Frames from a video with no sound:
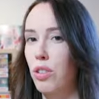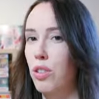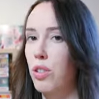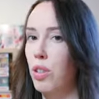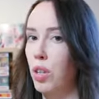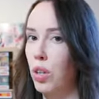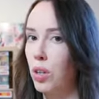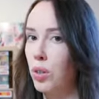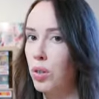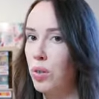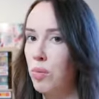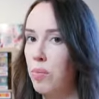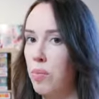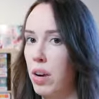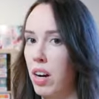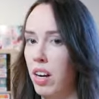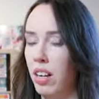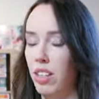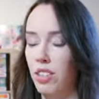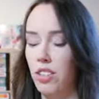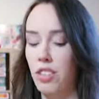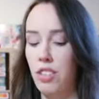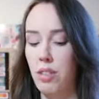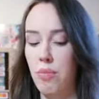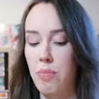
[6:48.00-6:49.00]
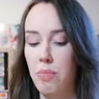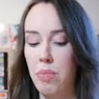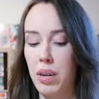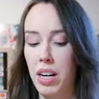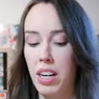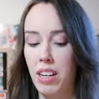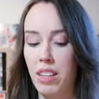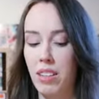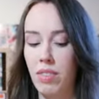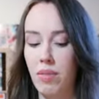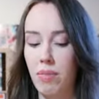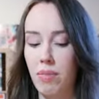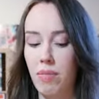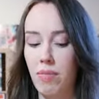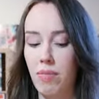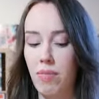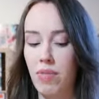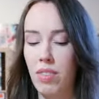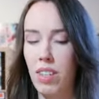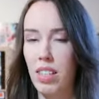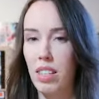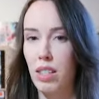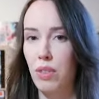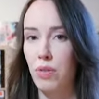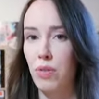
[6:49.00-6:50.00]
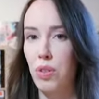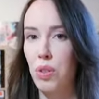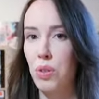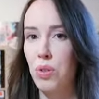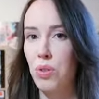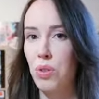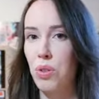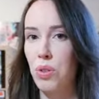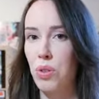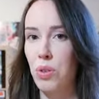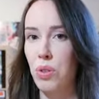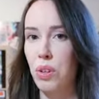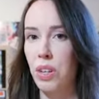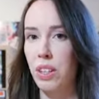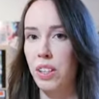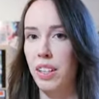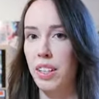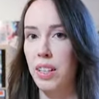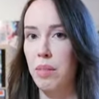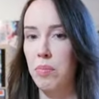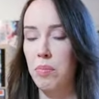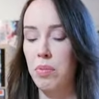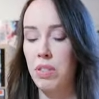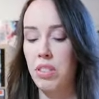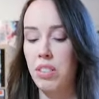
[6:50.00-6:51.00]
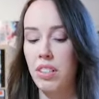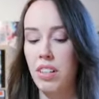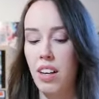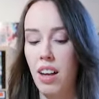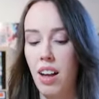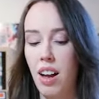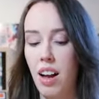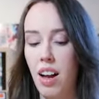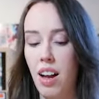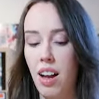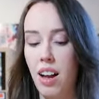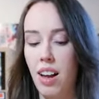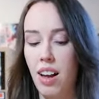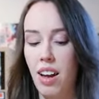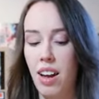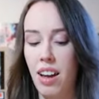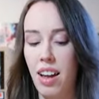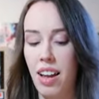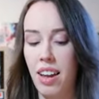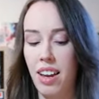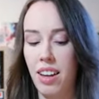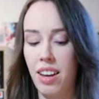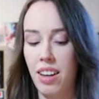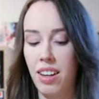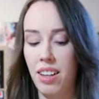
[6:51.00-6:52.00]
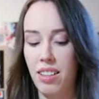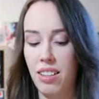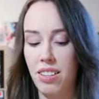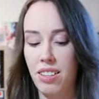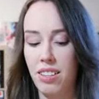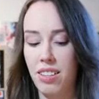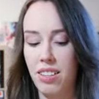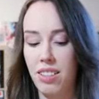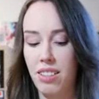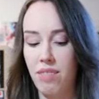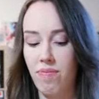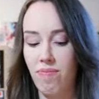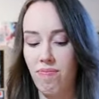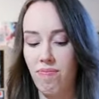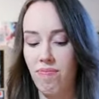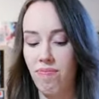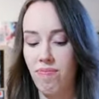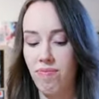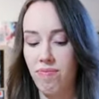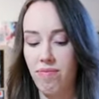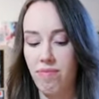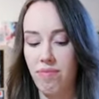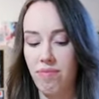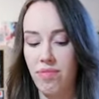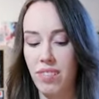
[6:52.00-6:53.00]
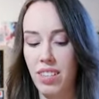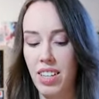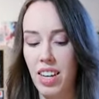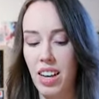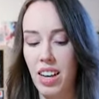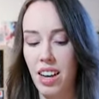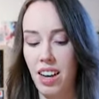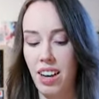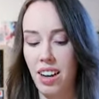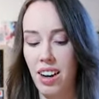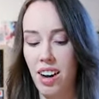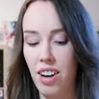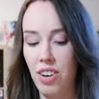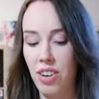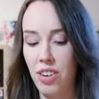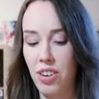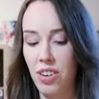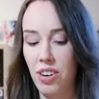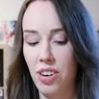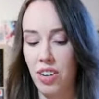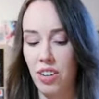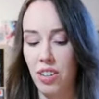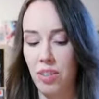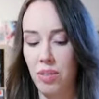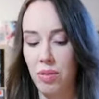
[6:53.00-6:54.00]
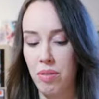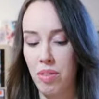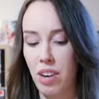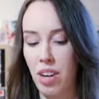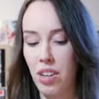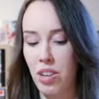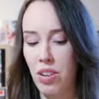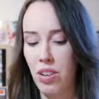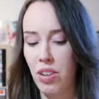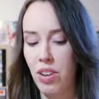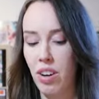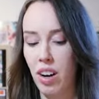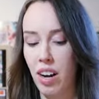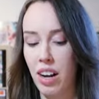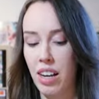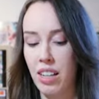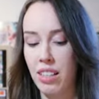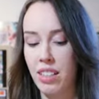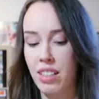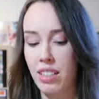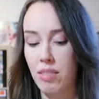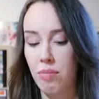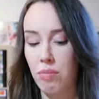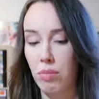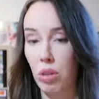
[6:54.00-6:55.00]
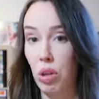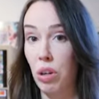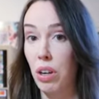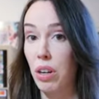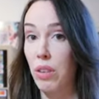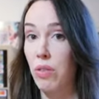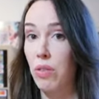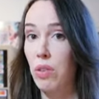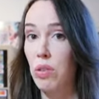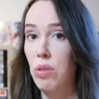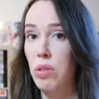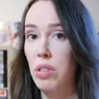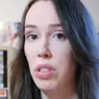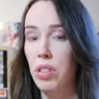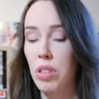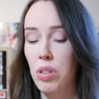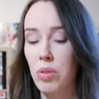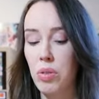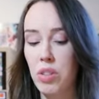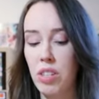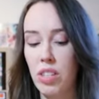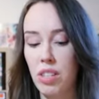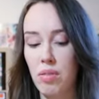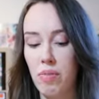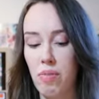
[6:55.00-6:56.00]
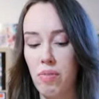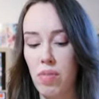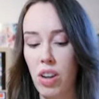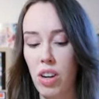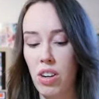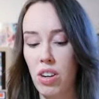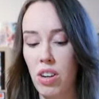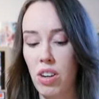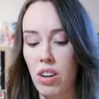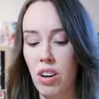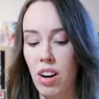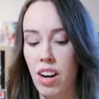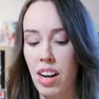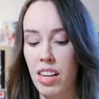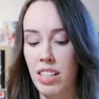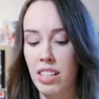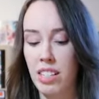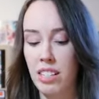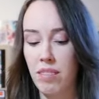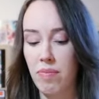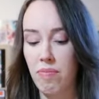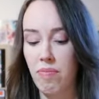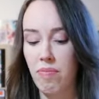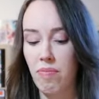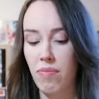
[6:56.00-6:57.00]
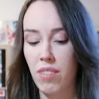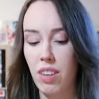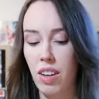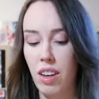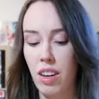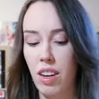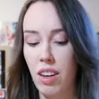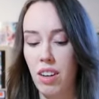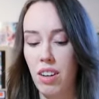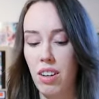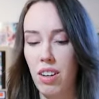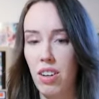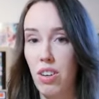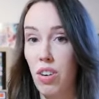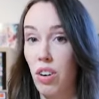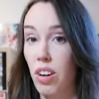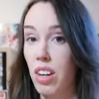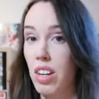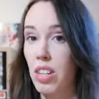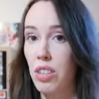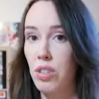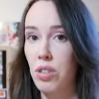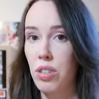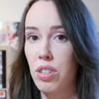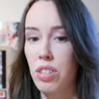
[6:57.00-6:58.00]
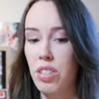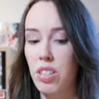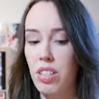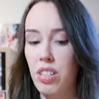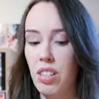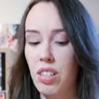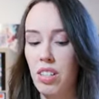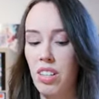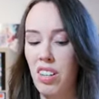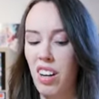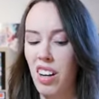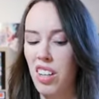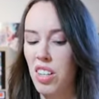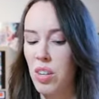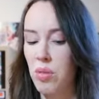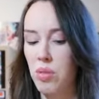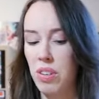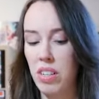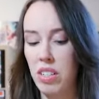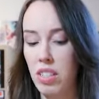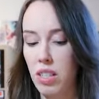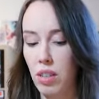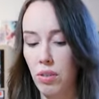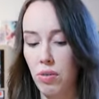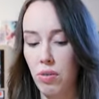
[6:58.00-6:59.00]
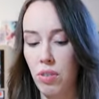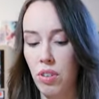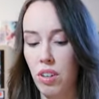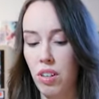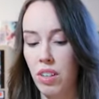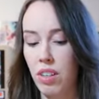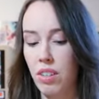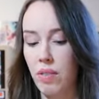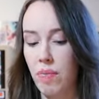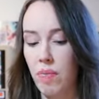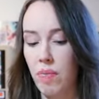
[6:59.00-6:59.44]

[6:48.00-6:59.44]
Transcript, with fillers: too much, but there's a few new clips, and yeah, I don't know. Are you guys looking forward to it? Are you guys not interested? Are you indifferent?